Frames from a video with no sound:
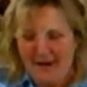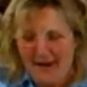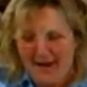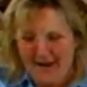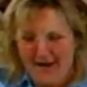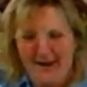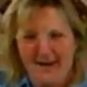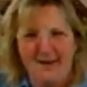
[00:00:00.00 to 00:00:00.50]

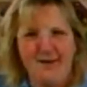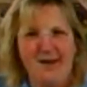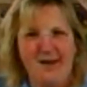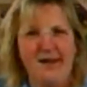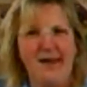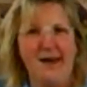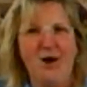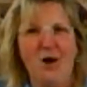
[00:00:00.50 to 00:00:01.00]
And
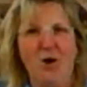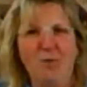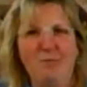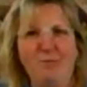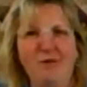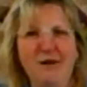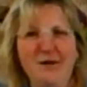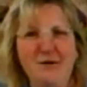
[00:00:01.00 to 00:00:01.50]
again,
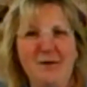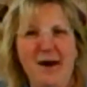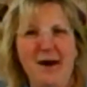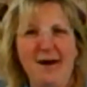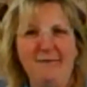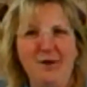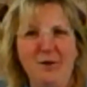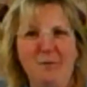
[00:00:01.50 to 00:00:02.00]
hopefully you
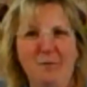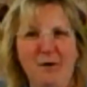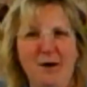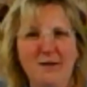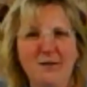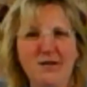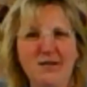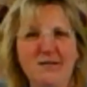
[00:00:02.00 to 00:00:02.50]
have your
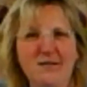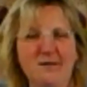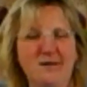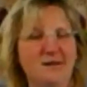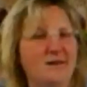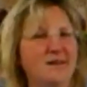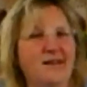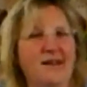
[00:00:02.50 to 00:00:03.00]
projects.
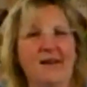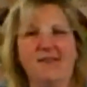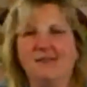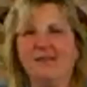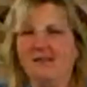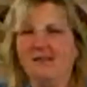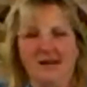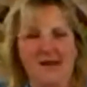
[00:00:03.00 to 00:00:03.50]

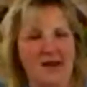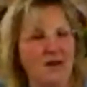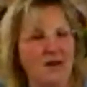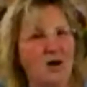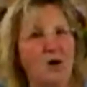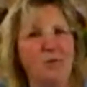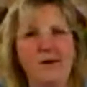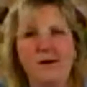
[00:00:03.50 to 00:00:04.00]
Get
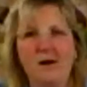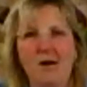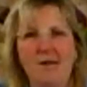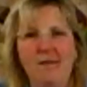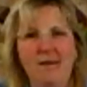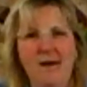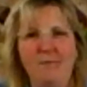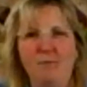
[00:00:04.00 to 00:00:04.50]
going
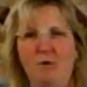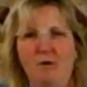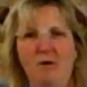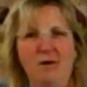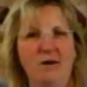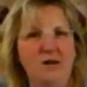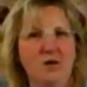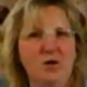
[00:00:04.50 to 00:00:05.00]
on them,
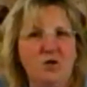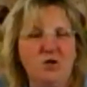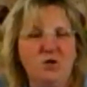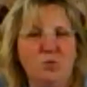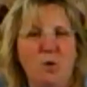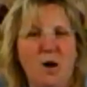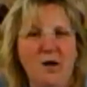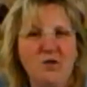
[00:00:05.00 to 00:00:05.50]
or you're
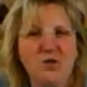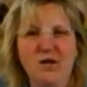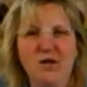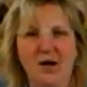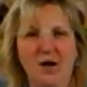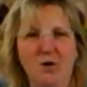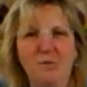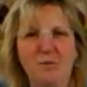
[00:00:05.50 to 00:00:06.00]
just watching.
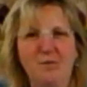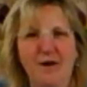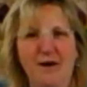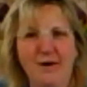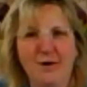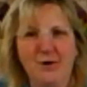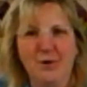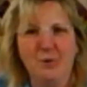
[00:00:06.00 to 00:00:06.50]
I hope you've
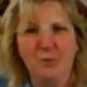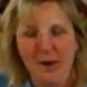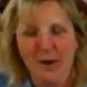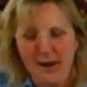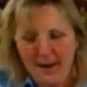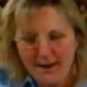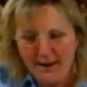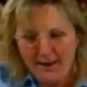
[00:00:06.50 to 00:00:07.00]
had a good
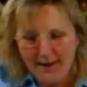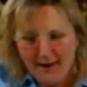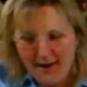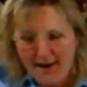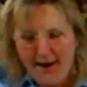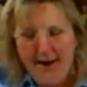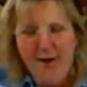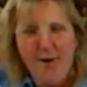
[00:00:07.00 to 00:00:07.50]
week.
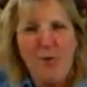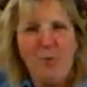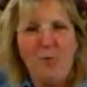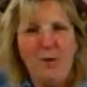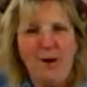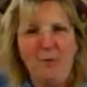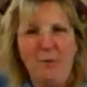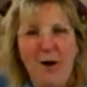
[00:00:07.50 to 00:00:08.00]

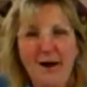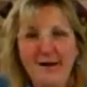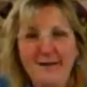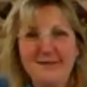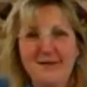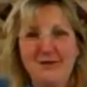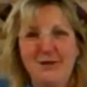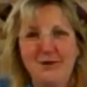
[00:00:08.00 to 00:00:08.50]
What I
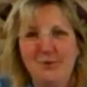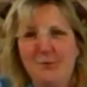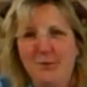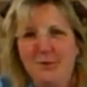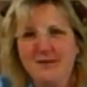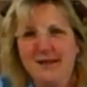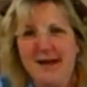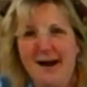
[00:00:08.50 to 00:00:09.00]
wanted to do
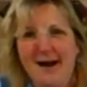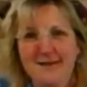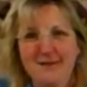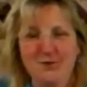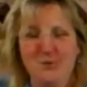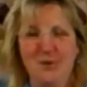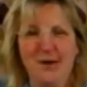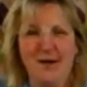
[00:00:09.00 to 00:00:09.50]
was
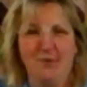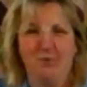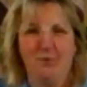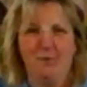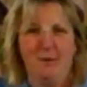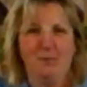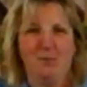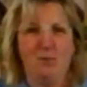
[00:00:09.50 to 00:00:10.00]
last week,
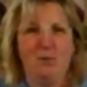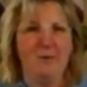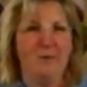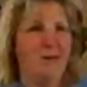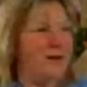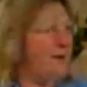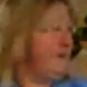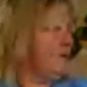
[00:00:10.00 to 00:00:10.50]
remember we
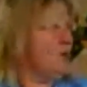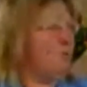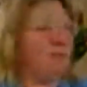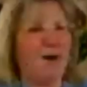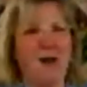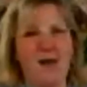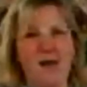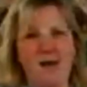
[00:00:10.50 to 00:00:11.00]
made the
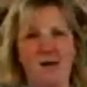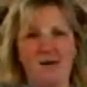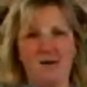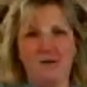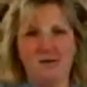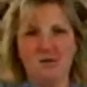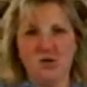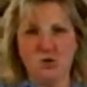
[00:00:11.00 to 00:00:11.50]
gray
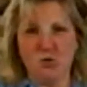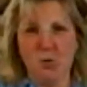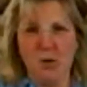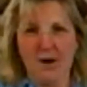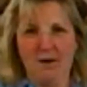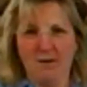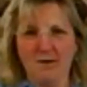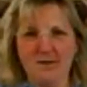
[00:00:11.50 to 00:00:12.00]

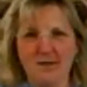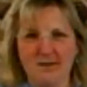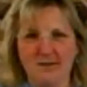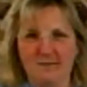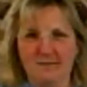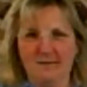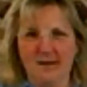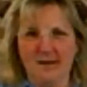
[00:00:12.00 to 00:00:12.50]
squares
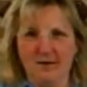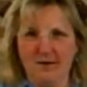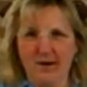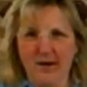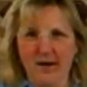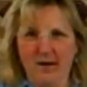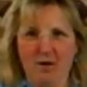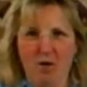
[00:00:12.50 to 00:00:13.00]
that are
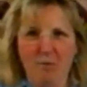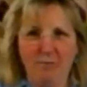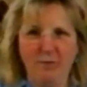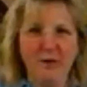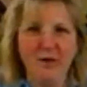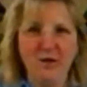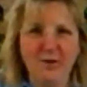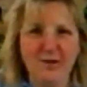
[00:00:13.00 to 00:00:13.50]
here.
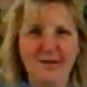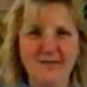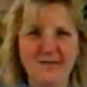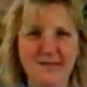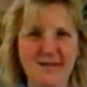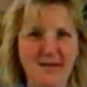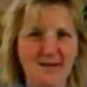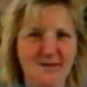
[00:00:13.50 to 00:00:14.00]
Hopefully you can
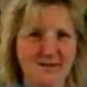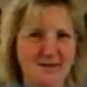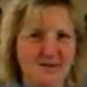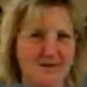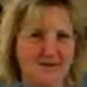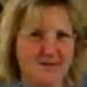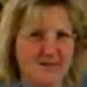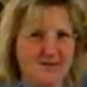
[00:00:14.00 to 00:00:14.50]
see the
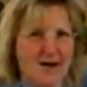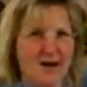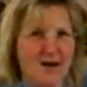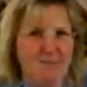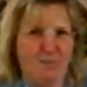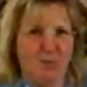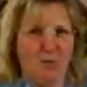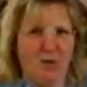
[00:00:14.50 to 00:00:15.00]

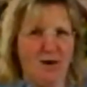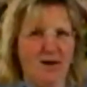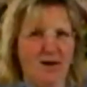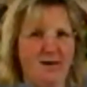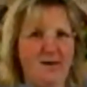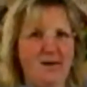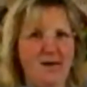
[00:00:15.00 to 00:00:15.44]
sideboard.